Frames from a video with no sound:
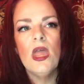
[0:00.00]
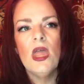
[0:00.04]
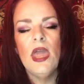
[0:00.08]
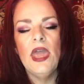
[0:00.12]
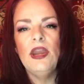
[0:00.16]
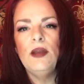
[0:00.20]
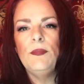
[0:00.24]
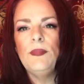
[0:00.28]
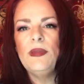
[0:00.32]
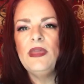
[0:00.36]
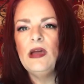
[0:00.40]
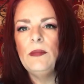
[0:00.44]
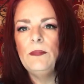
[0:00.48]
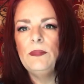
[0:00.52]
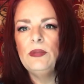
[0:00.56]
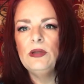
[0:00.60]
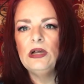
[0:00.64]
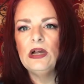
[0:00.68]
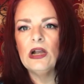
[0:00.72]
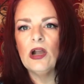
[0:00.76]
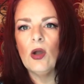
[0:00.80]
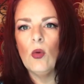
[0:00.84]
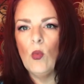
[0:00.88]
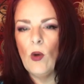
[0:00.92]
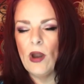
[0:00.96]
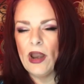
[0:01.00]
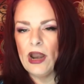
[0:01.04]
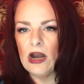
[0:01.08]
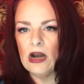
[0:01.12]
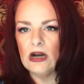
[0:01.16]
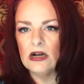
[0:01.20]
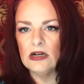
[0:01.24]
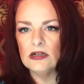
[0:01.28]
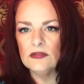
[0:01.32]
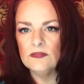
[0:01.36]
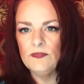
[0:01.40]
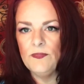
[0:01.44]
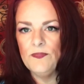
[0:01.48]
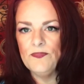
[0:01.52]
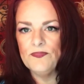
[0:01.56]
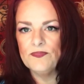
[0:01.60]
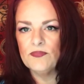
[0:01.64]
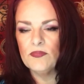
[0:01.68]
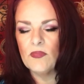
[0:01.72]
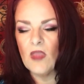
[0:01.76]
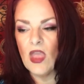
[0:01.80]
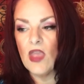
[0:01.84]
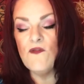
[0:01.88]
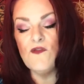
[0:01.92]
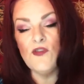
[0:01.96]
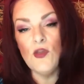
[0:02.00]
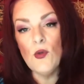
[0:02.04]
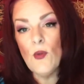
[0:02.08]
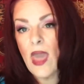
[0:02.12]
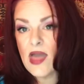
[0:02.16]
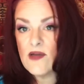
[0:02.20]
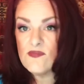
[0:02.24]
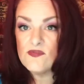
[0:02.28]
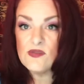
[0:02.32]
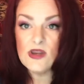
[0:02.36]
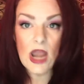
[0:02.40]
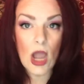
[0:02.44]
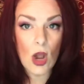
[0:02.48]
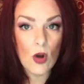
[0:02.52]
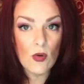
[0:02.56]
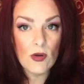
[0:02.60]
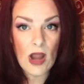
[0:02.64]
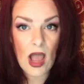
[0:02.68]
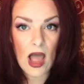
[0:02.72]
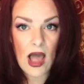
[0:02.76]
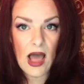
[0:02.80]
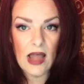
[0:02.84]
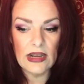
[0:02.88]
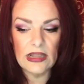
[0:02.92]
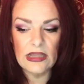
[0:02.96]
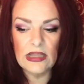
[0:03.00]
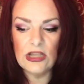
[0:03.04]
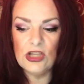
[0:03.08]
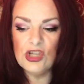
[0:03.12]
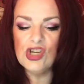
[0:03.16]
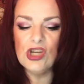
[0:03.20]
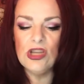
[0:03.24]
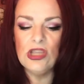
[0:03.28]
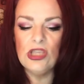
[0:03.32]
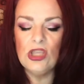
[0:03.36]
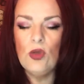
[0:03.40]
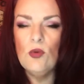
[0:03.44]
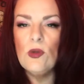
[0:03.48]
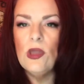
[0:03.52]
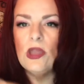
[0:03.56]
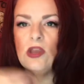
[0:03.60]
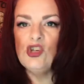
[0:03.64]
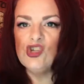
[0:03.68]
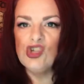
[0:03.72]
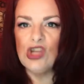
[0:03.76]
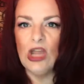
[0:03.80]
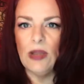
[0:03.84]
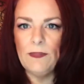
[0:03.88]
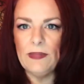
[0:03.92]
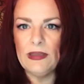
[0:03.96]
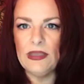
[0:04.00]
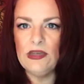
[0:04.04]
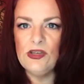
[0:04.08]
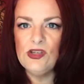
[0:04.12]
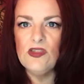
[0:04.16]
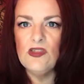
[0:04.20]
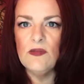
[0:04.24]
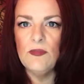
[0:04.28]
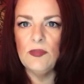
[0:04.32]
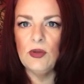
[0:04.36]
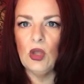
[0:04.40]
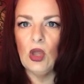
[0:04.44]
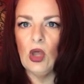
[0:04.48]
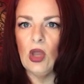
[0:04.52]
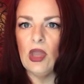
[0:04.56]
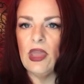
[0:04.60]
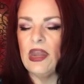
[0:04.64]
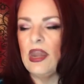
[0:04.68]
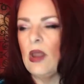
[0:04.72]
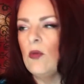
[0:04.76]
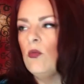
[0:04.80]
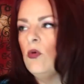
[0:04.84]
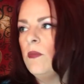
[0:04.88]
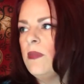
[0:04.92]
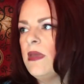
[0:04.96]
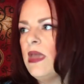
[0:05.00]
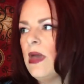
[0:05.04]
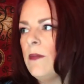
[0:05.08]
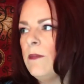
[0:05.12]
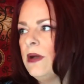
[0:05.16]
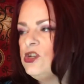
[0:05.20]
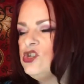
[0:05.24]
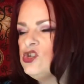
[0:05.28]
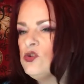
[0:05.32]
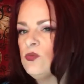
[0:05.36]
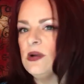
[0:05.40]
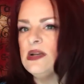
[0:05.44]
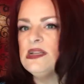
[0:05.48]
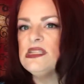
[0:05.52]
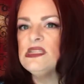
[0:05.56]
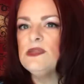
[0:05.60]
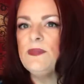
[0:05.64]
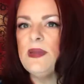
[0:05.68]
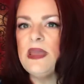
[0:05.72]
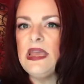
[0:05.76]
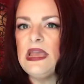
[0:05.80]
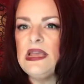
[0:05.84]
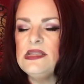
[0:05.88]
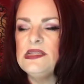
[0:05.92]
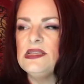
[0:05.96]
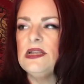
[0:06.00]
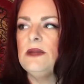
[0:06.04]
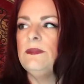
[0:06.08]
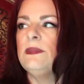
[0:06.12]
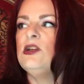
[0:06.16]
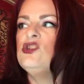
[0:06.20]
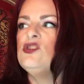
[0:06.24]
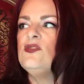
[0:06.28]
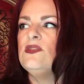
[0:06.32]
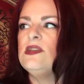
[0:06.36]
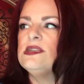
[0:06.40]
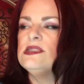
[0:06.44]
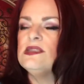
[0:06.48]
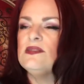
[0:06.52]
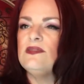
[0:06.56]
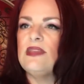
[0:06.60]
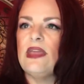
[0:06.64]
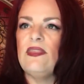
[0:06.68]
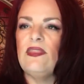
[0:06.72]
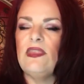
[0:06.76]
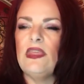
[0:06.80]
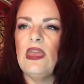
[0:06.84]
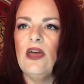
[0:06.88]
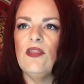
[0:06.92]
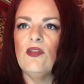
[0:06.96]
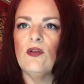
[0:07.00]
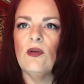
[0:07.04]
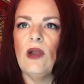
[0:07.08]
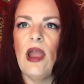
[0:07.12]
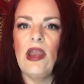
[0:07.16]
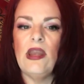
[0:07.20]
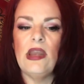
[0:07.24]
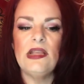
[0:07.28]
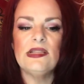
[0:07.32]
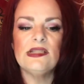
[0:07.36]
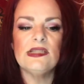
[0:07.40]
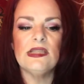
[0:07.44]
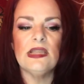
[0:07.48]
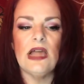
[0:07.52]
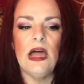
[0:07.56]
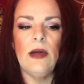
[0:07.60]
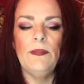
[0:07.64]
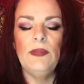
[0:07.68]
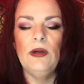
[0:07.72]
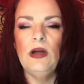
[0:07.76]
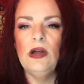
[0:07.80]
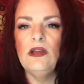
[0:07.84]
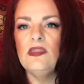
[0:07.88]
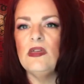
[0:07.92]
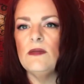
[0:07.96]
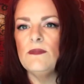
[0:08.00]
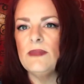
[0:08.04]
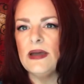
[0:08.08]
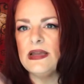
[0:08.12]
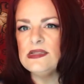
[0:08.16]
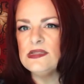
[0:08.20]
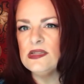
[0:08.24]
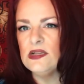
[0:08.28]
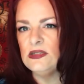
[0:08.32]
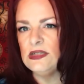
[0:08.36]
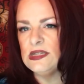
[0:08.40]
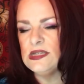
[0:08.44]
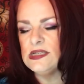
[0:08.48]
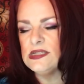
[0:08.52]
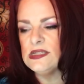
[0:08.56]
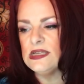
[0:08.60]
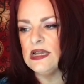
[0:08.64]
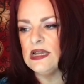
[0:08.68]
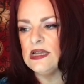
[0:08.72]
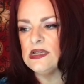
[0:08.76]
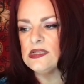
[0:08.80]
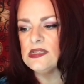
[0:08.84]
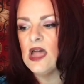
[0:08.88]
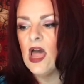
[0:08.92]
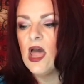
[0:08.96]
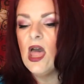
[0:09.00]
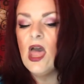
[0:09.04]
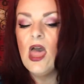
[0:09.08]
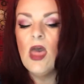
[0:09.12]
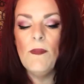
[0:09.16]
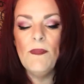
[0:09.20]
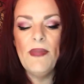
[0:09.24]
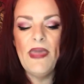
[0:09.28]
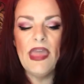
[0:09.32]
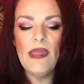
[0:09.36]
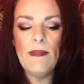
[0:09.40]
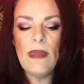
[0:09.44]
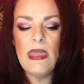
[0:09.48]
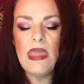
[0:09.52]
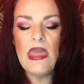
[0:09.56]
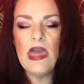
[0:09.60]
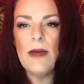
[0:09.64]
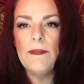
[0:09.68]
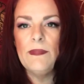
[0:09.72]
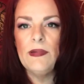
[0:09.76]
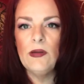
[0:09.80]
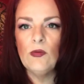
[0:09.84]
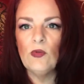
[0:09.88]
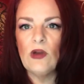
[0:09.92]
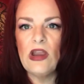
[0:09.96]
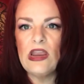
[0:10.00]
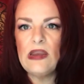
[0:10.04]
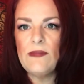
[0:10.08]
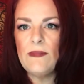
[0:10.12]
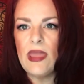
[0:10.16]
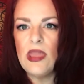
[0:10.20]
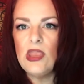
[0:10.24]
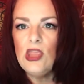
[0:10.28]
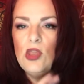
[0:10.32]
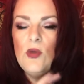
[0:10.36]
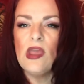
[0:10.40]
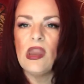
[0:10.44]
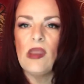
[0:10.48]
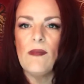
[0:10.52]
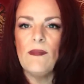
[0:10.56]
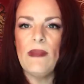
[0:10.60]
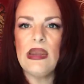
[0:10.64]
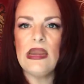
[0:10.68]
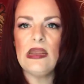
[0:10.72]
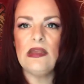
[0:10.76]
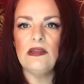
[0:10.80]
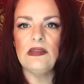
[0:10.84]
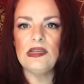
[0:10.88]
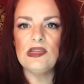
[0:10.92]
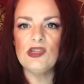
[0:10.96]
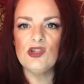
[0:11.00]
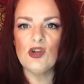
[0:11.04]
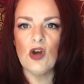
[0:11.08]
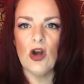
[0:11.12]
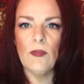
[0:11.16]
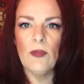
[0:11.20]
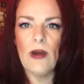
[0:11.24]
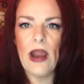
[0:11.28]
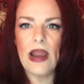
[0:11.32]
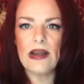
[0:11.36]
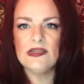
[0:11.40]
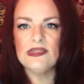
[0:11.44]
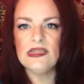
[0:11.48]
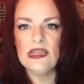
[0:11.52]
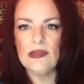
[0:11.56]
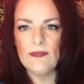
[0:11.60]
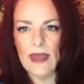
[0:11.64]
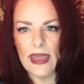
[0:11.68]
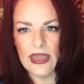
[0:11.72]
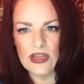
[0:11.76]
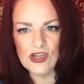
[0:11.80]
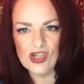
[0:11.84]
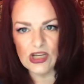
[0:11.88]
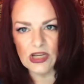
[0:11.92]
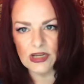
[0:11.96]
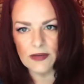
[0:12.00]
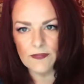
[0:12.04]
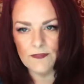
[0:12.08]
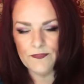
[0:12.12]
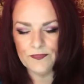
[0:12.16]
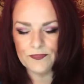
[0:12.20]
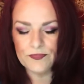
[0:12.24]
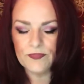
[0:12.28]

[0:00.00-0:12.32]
it'll be a book where if you have no knowledge, you can jump into the book and it will be a bunch of recipes and a bunch of this and that and the other. And it's a book that basically says, pick me up and read me and you can immediately start practicing magic.